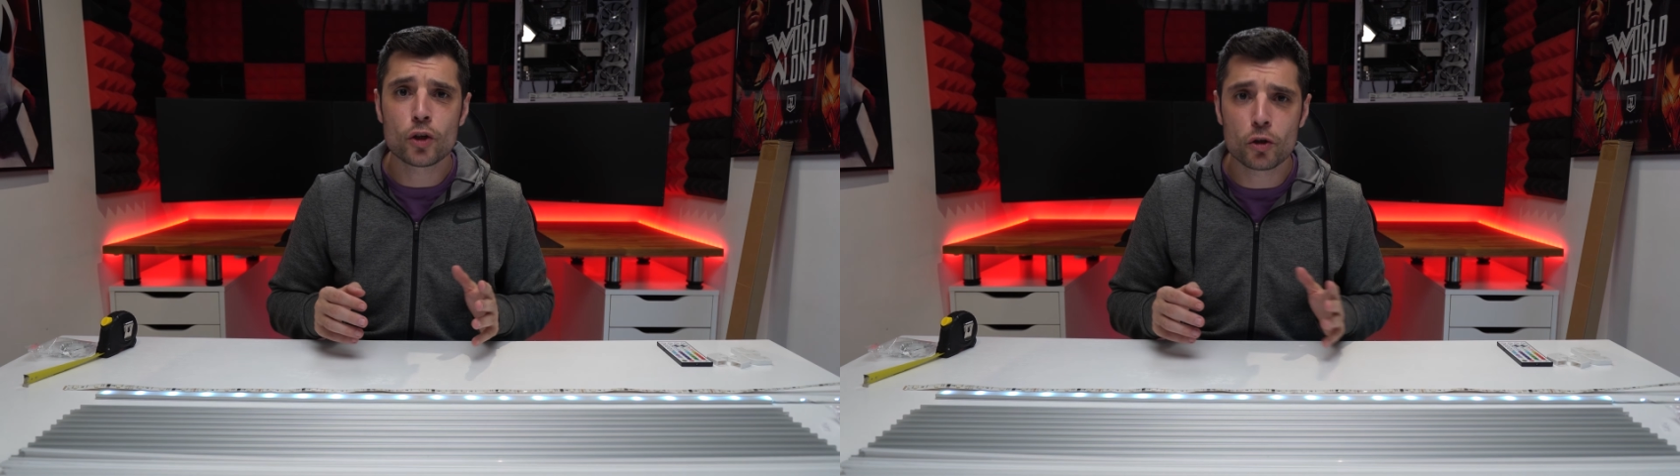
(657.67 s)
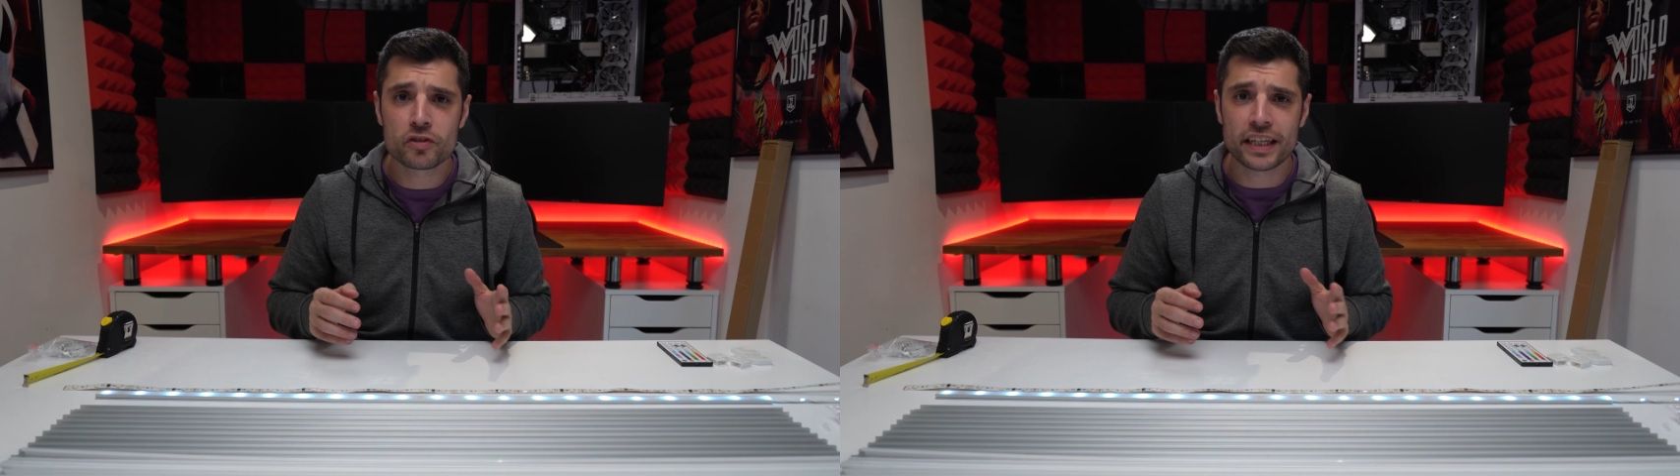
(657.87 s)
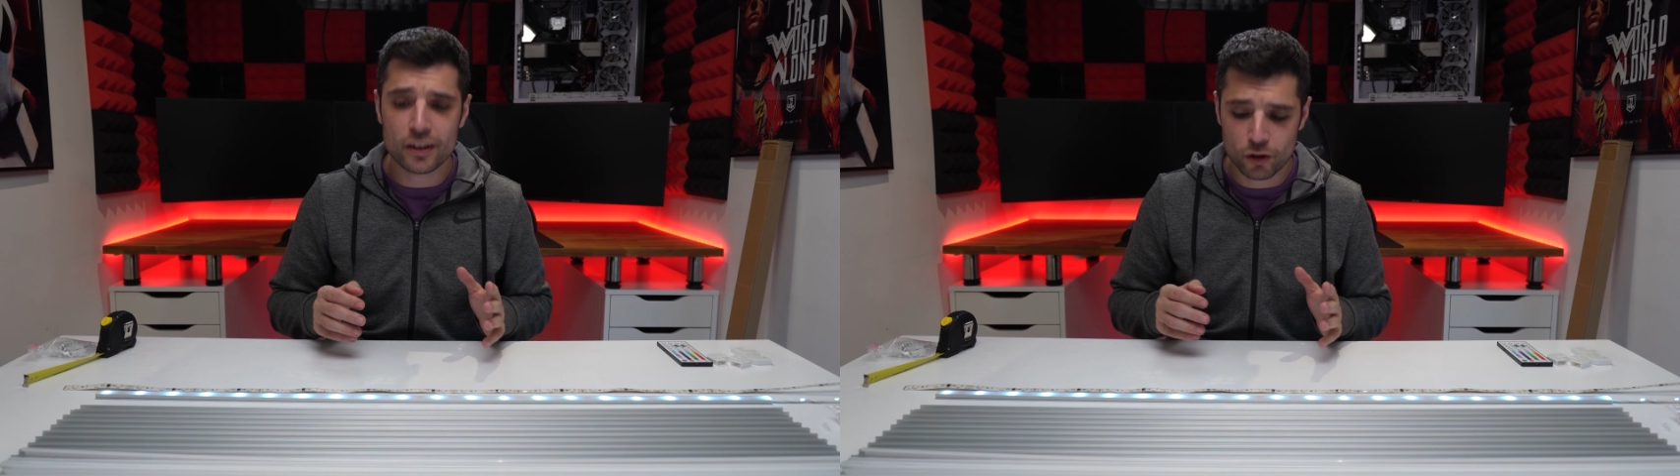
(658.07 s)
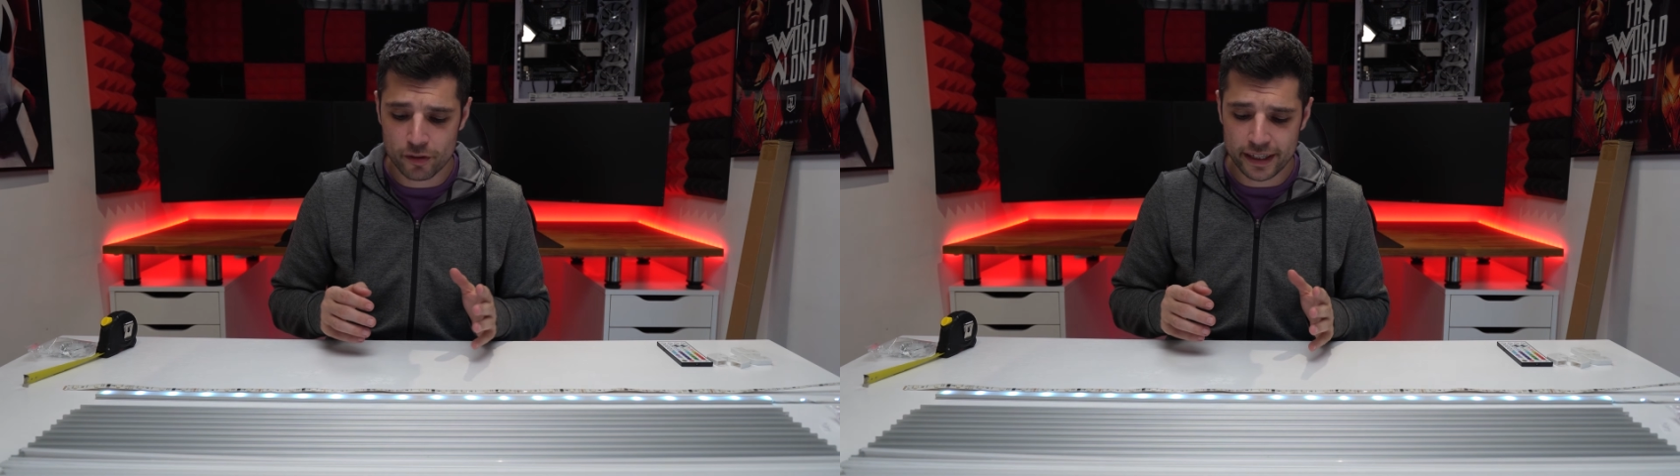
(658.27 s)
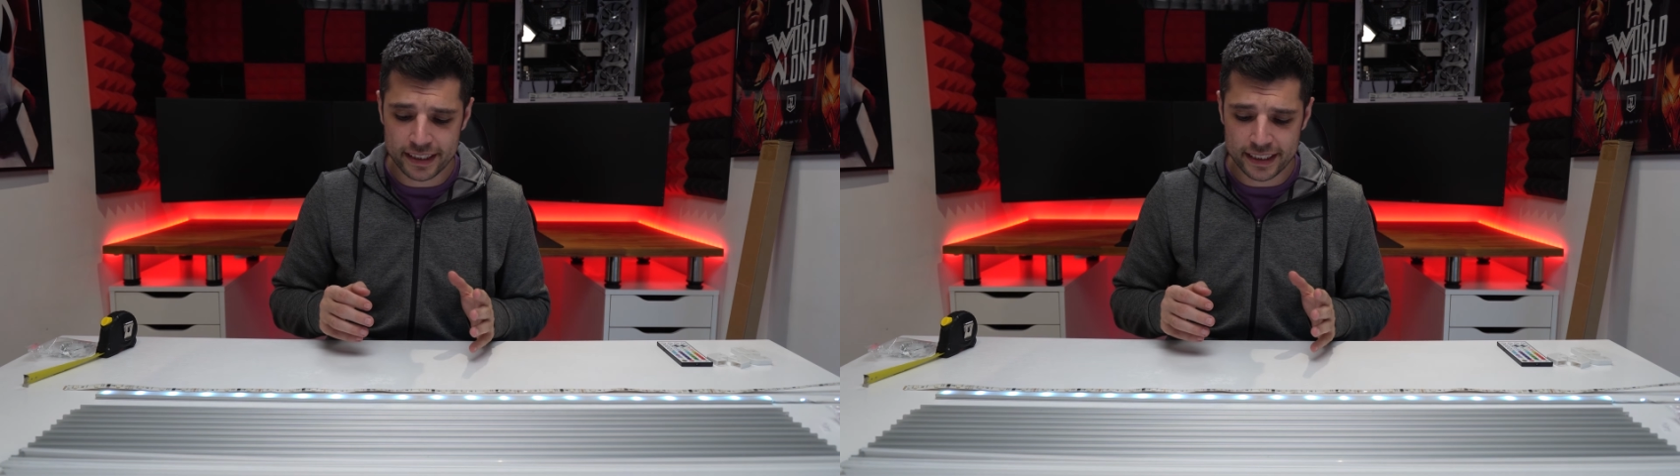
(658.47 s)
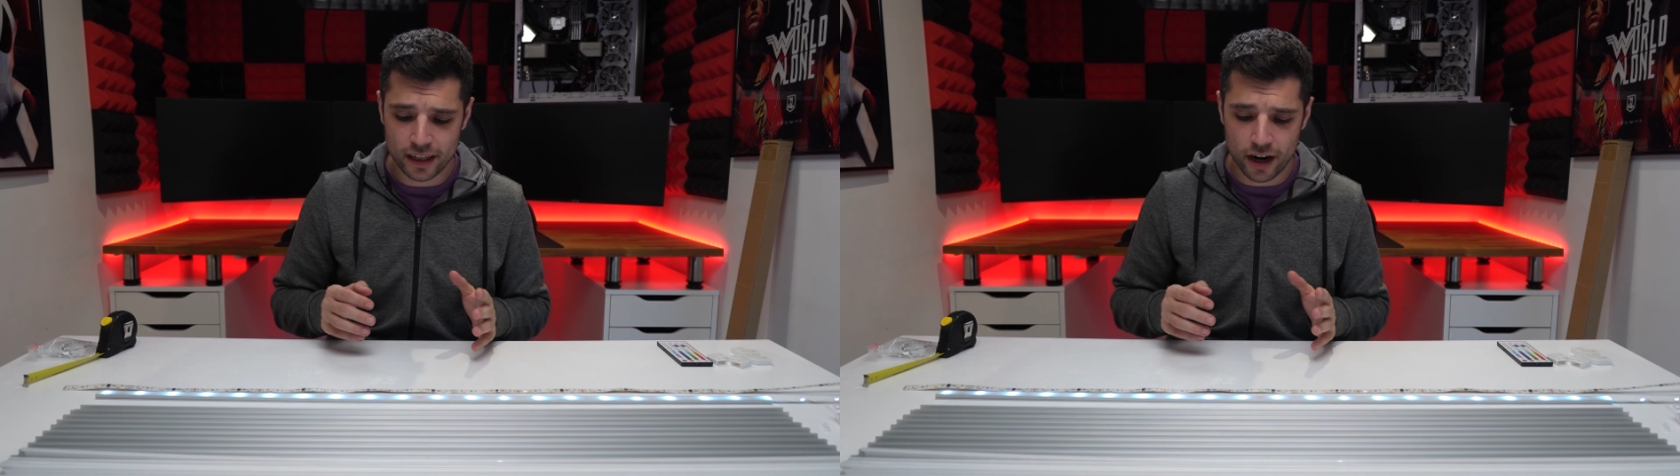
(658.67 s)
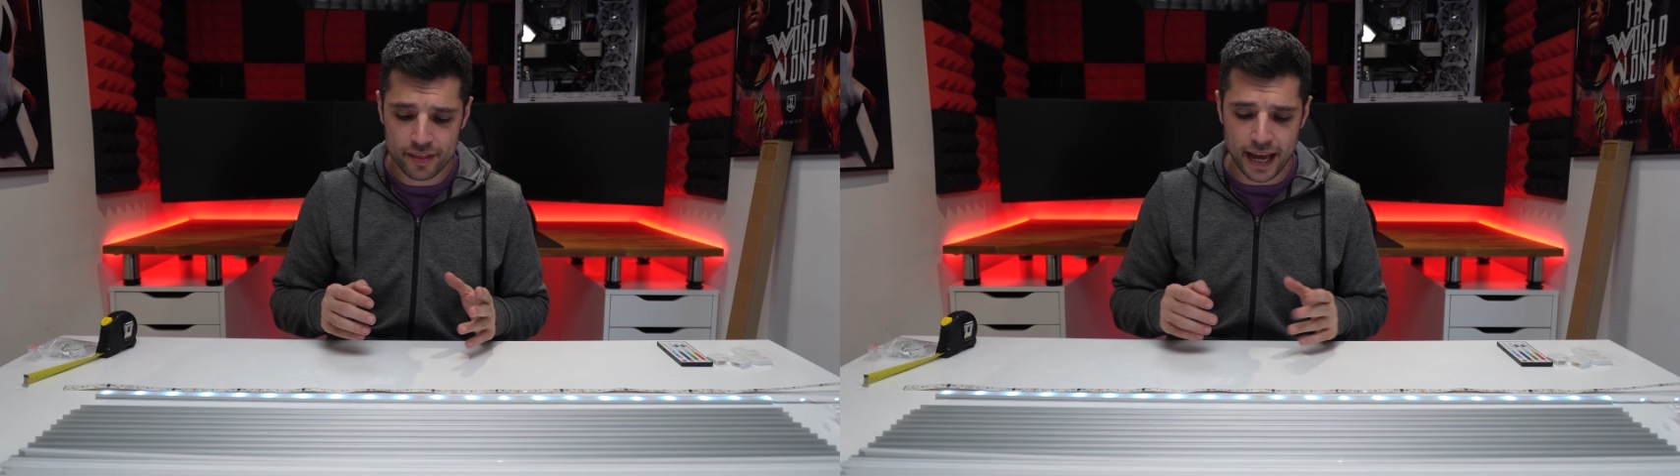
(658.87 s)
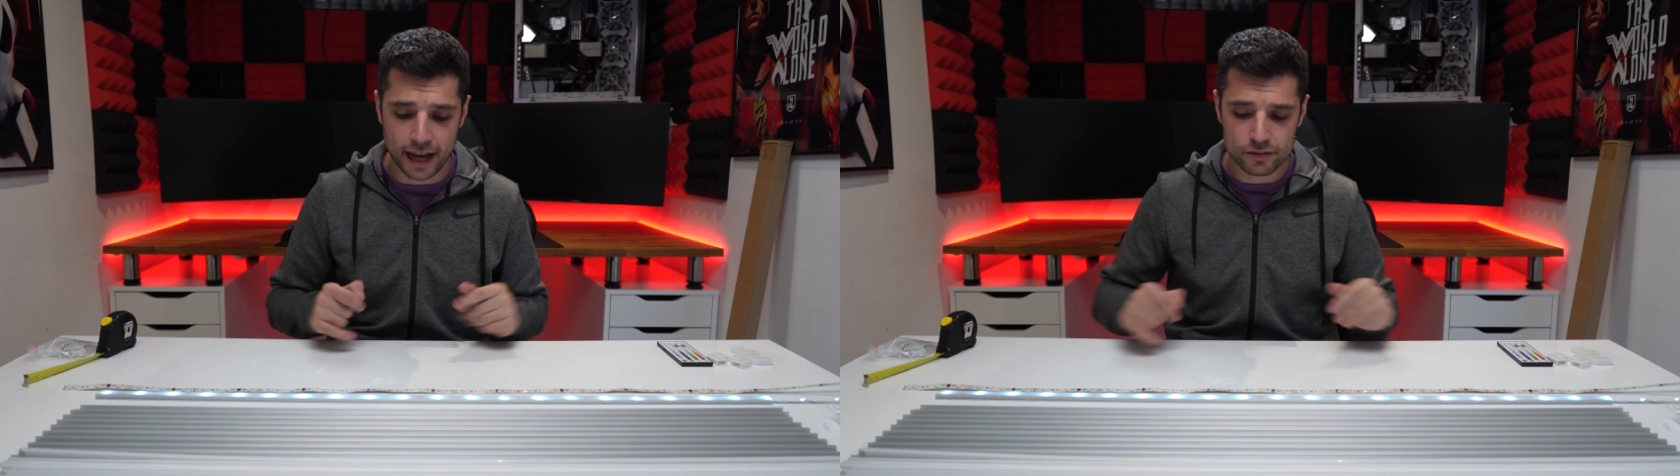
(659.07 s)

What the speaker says: cutting or anything like that.